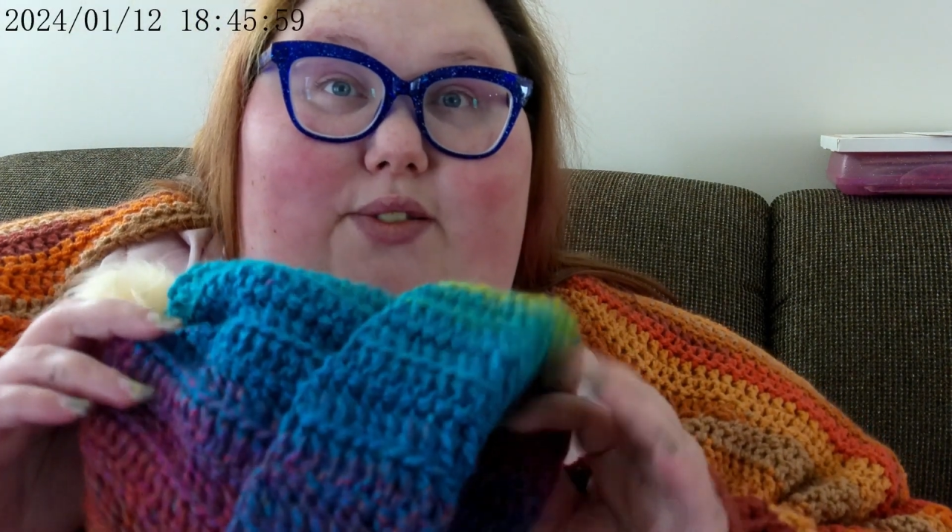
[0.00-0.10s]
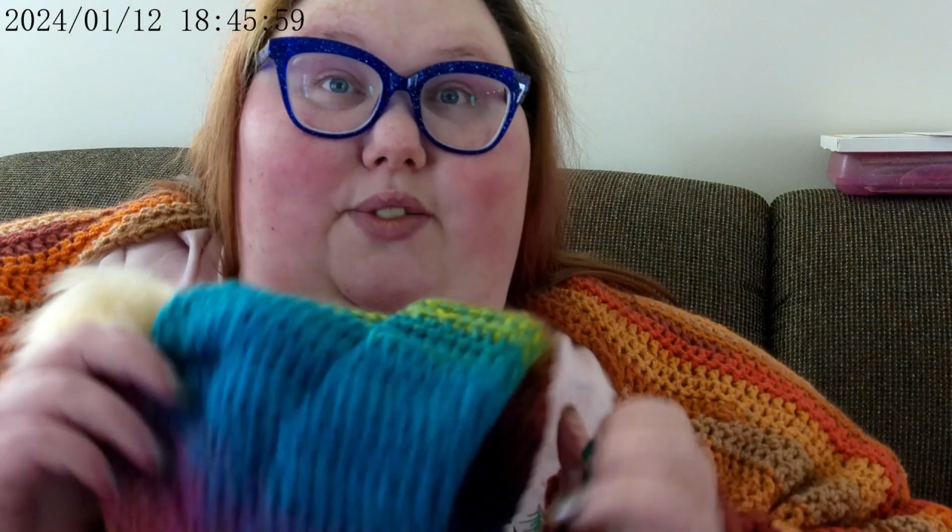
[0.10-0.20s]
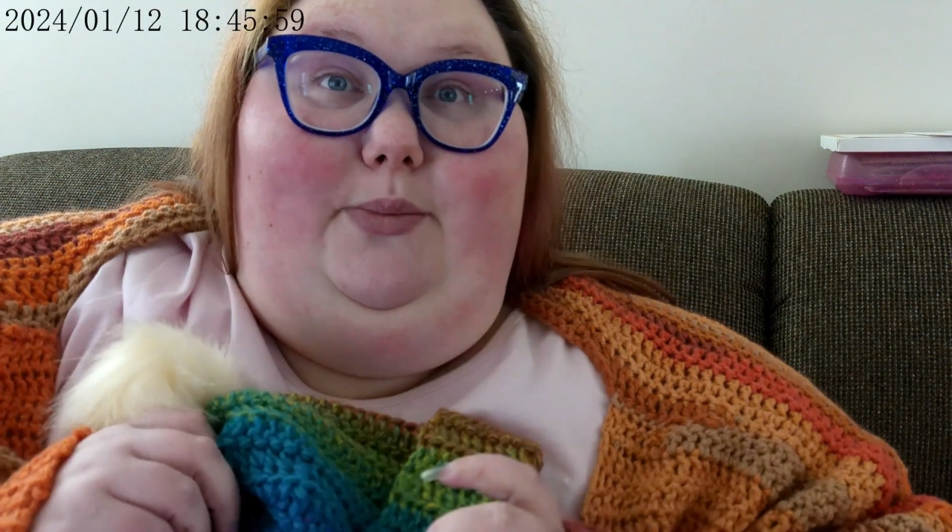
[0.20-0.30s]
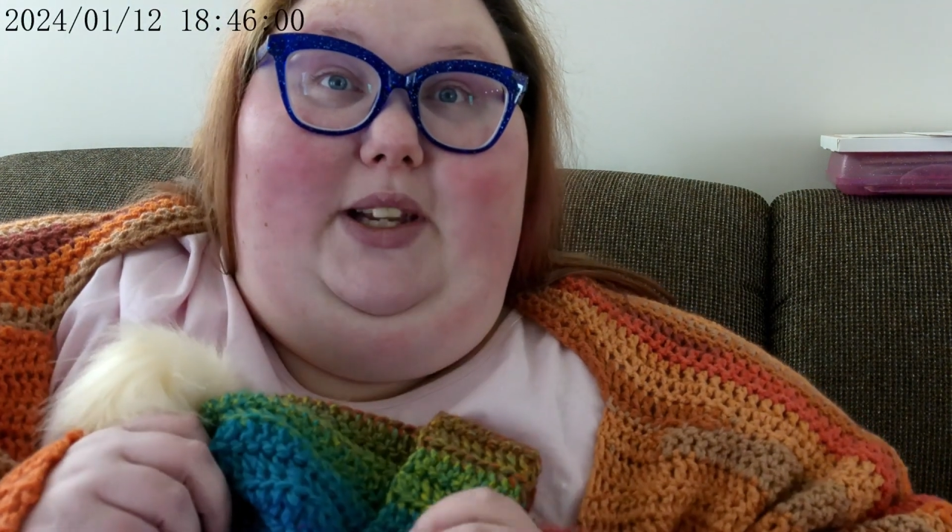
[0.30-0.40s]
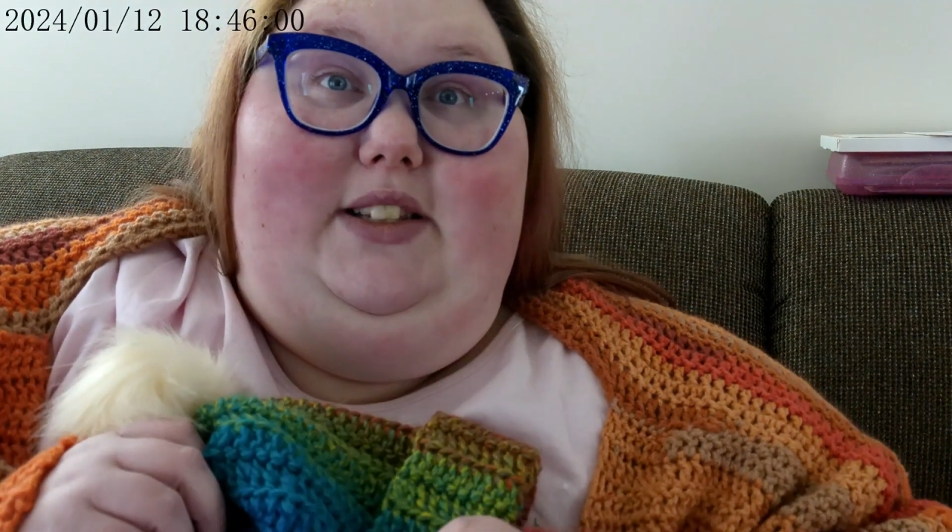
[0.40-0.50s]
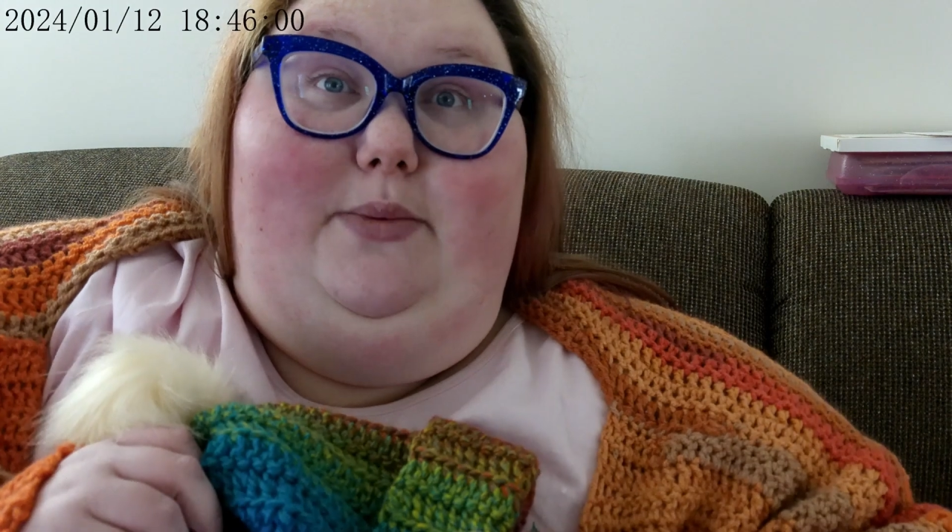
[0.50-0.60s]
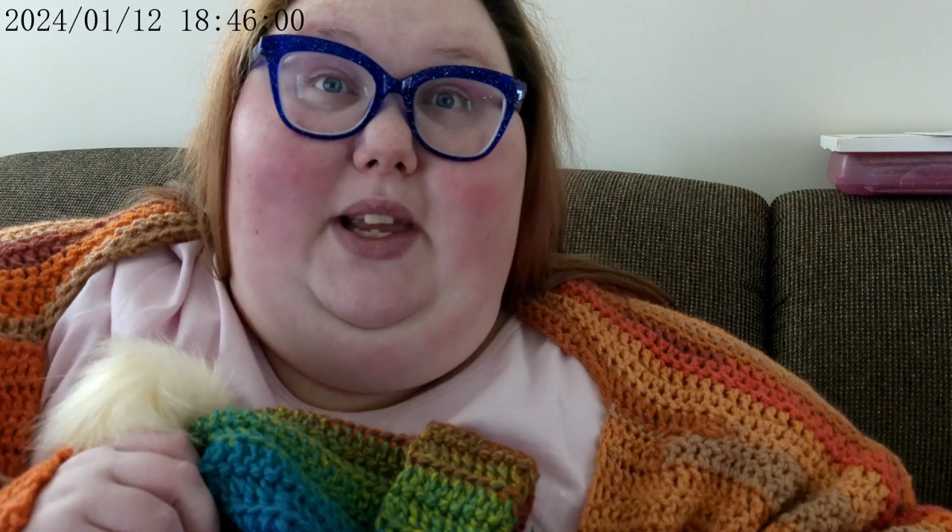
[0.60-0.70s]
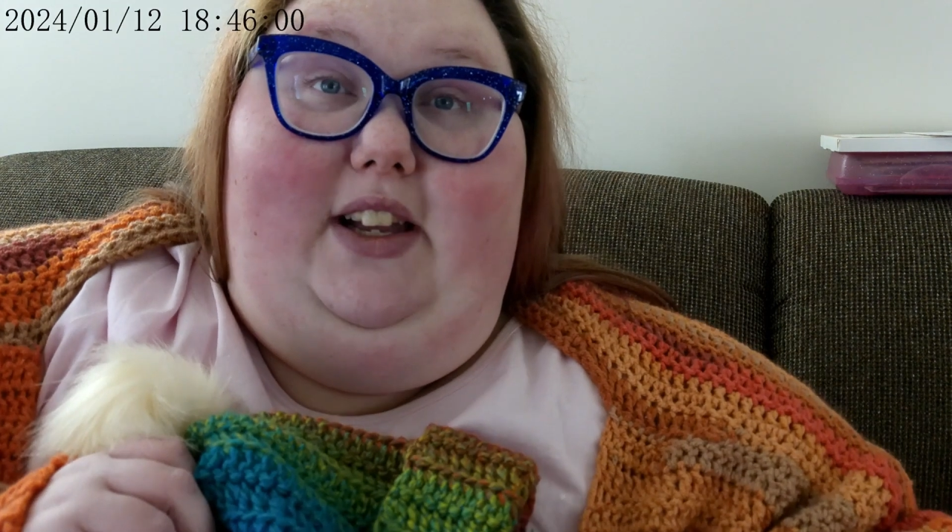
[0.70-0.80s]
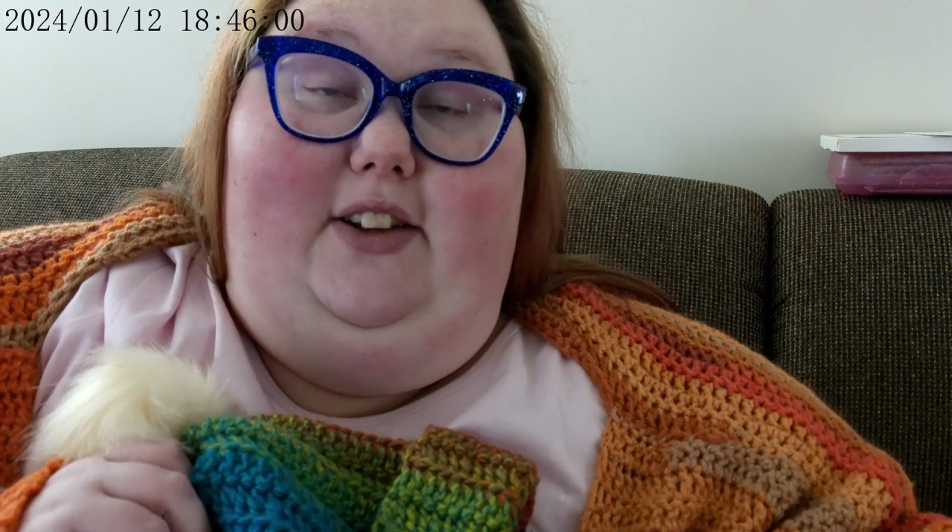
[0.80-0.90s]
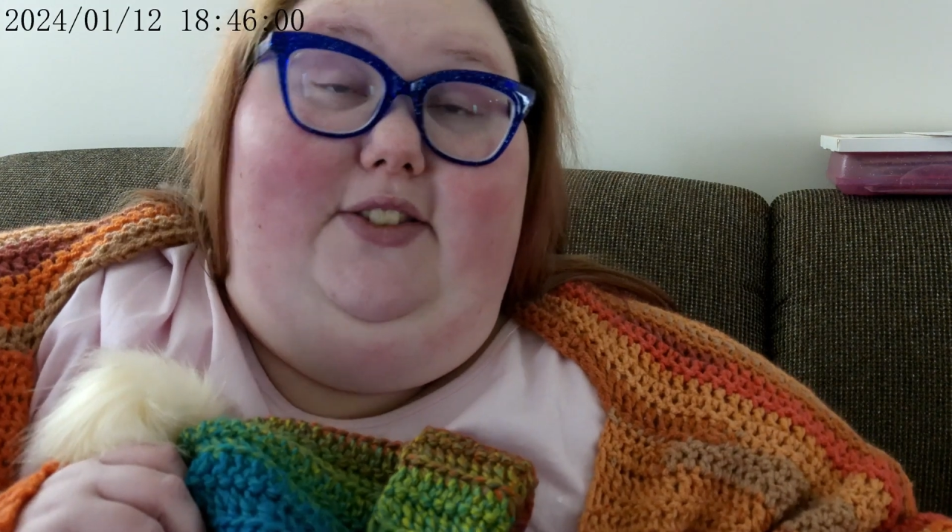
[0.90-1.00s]
for me to
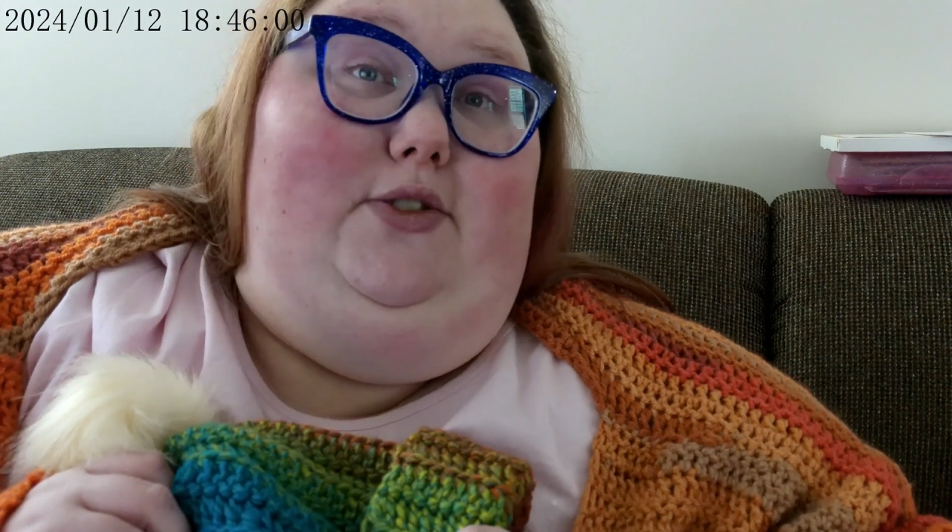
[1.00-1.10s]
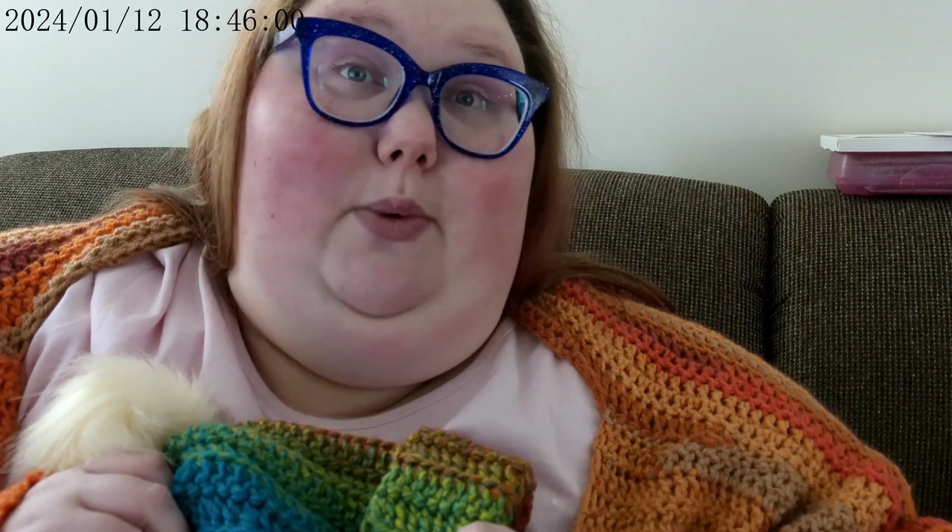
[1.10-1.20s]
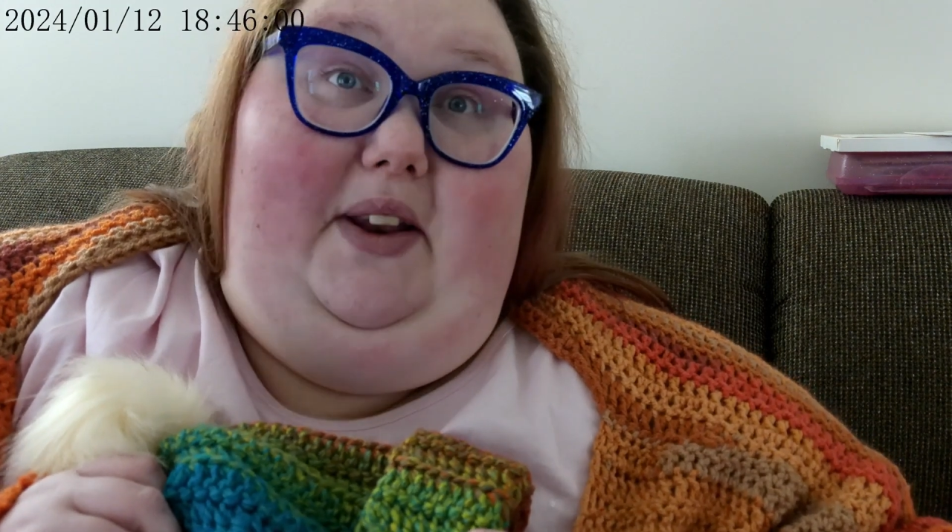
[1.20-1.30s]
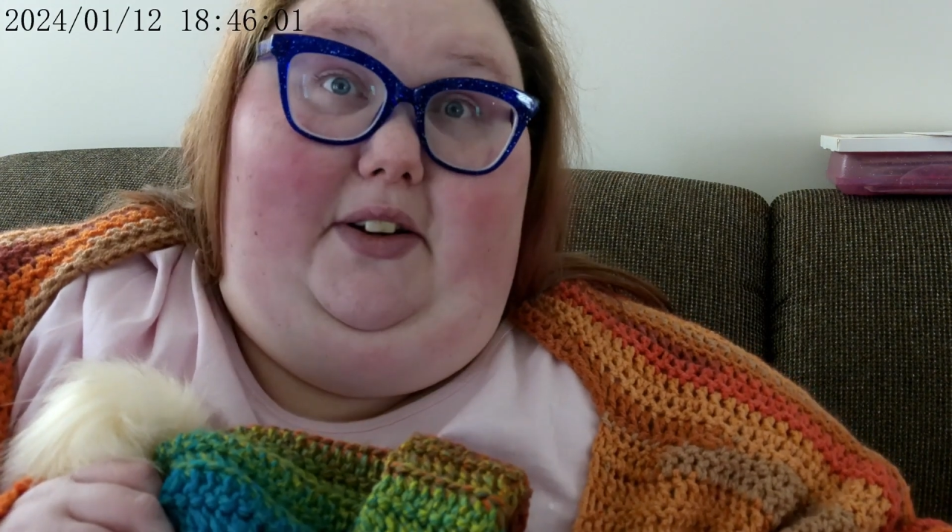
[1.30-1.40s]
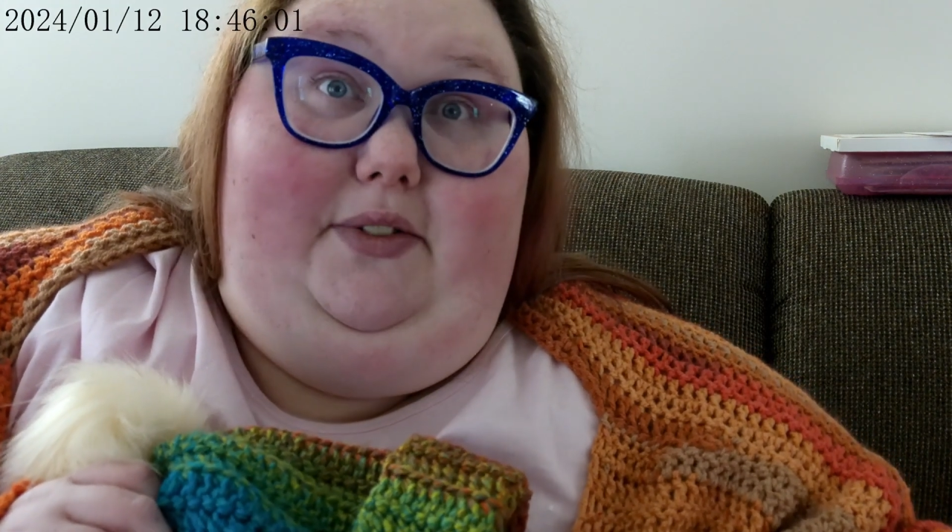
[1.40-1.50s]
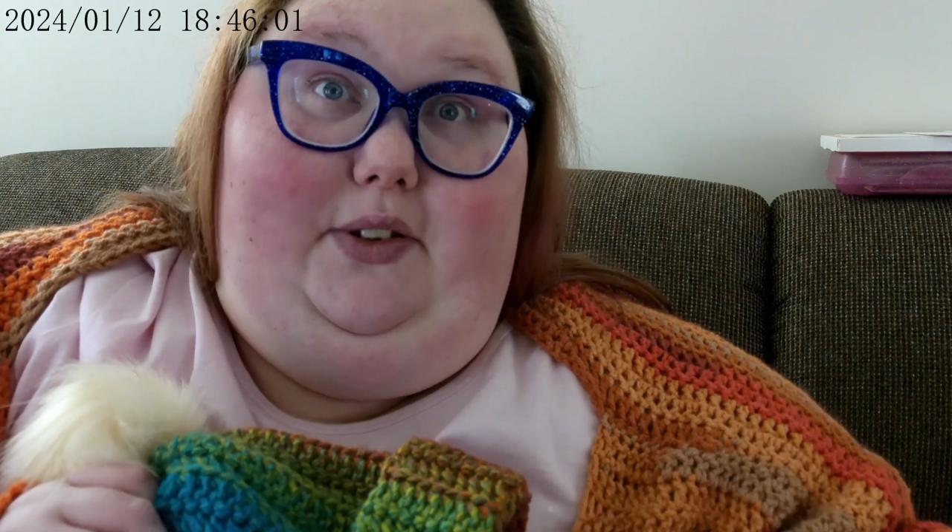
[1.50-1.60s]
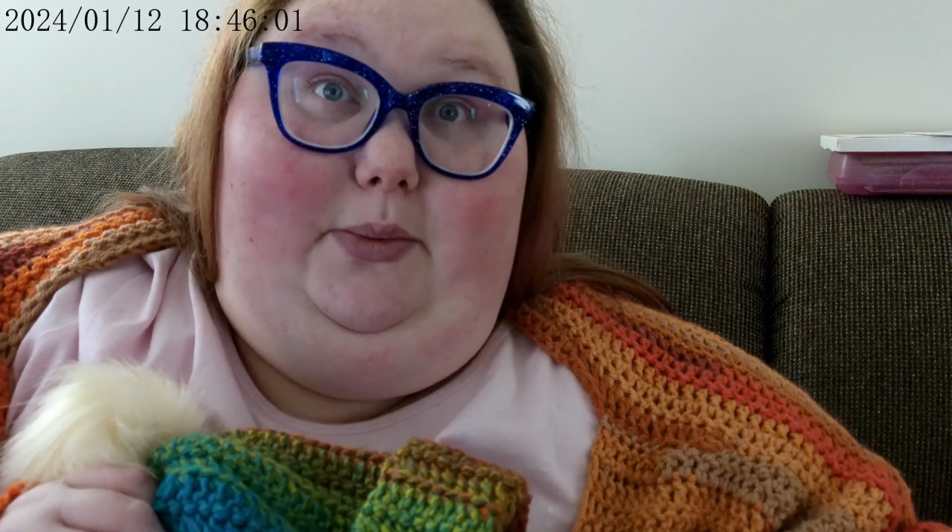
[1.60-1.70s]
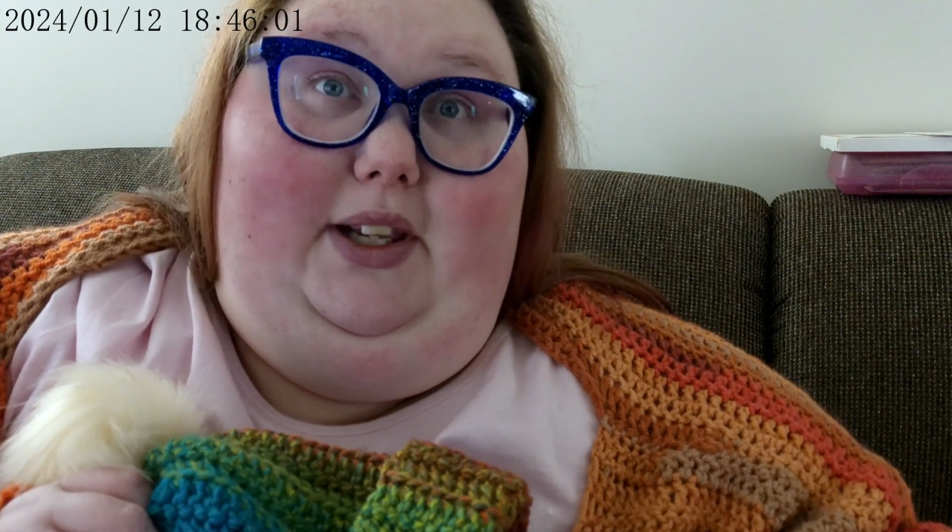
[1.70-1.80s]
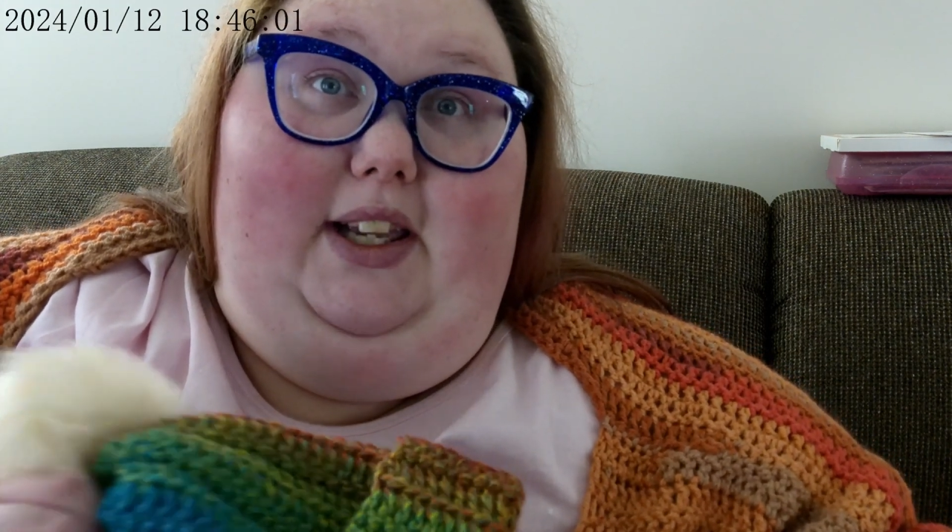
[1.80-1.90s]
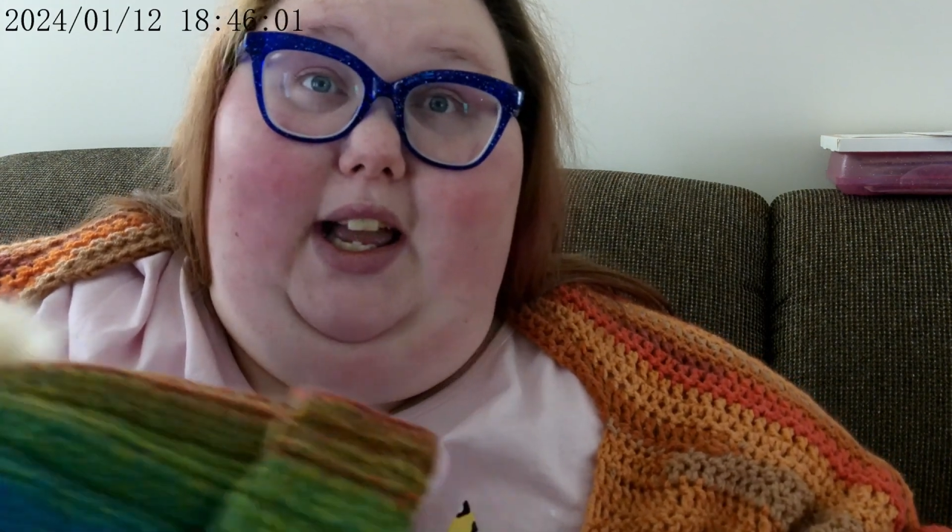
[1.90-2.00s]
make a sweater for me.